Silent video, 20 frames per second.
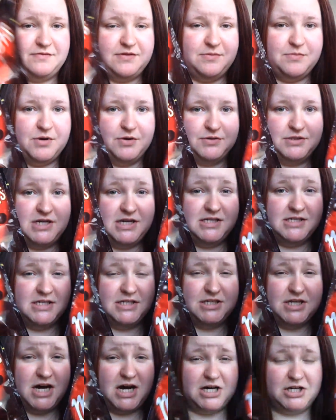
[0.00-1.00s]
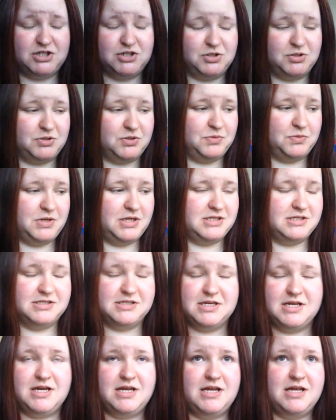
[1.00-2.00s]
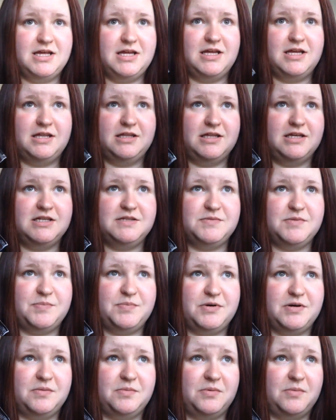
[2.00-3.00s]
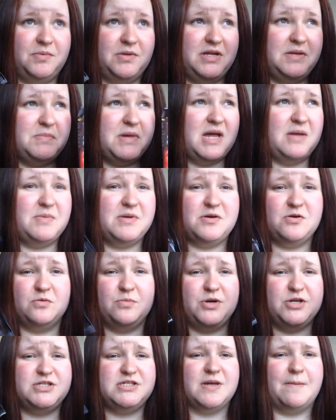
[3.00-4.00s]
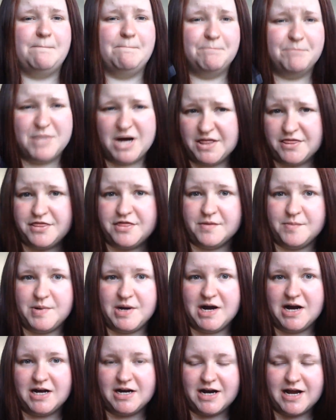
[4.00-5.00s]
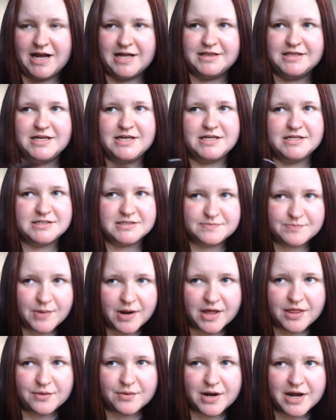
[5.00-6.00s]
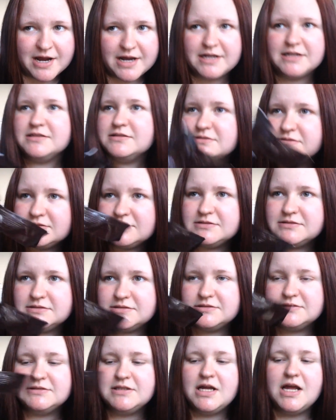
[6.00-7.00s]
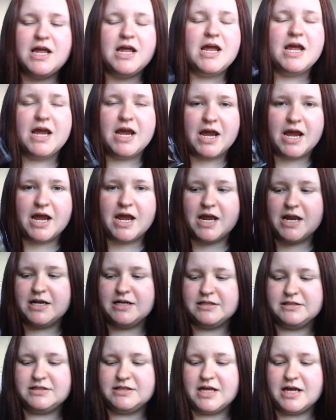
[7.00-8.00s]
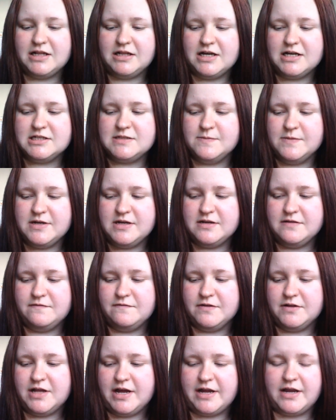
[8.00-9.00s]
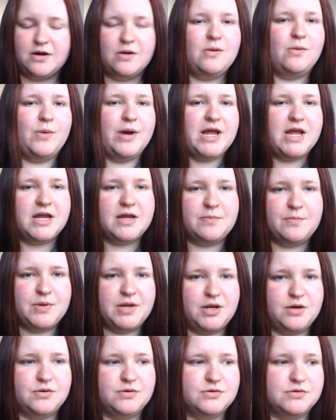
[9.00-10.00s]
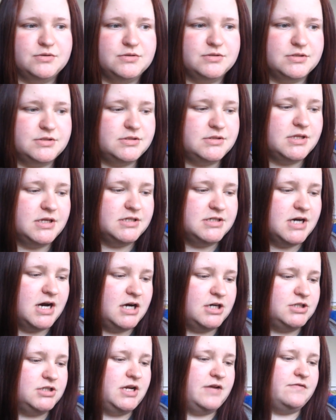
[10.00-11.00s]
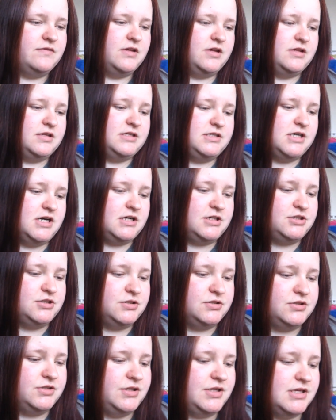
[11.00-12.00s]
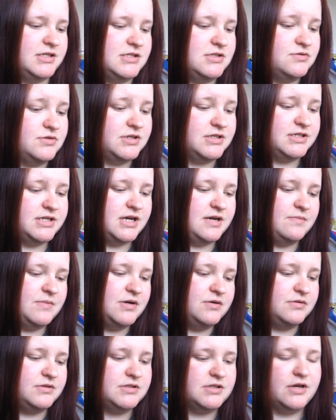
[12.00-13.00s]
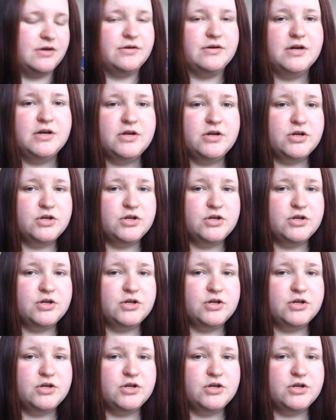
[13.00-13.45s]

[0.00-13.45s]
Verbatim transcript: of the Malteser dark chocolate ones. These were probably maybe almost a month apart. I had these, by the way. And they last me for like a week because they're dark, even though they're dark chocolate, they still contain milk. So